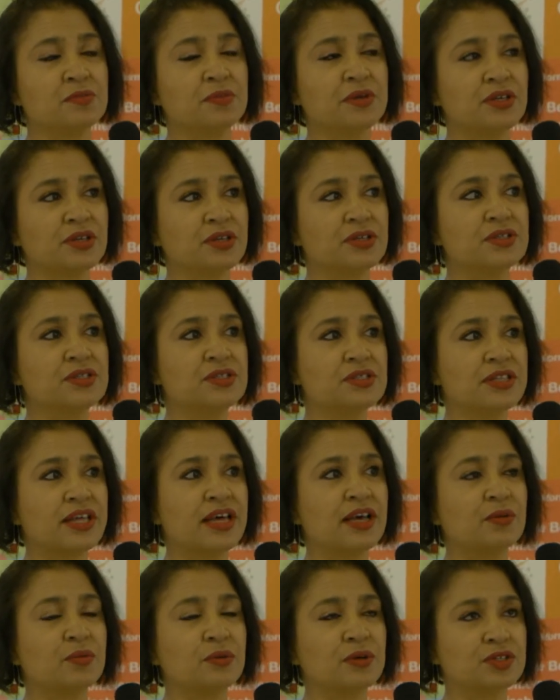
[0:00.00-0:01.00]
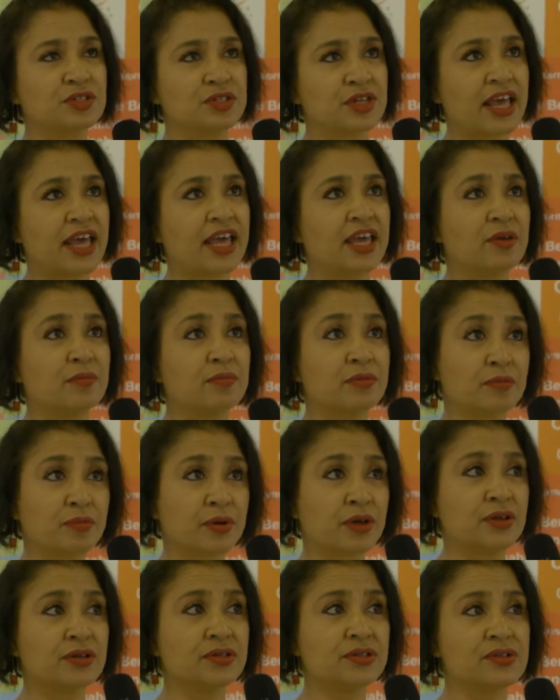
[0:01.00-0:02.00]
because there was a
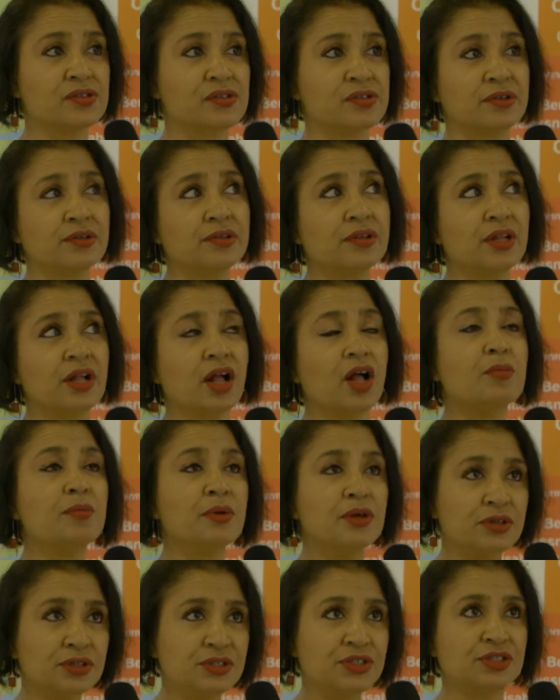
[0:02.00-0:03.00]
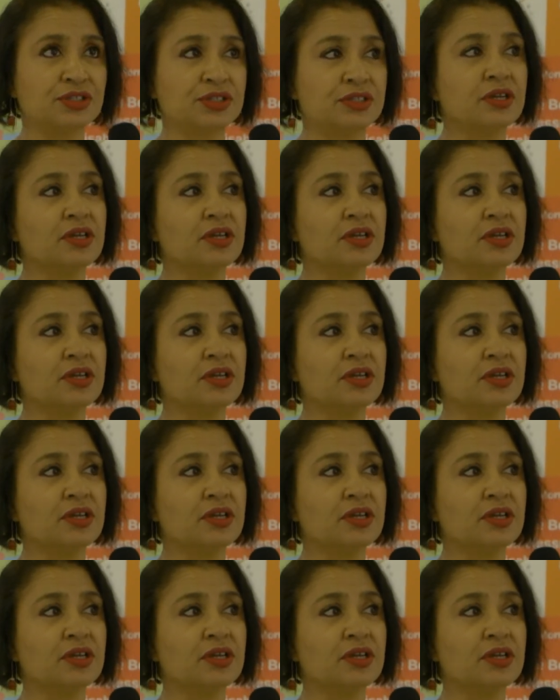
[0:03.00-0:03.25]
proposal, a motion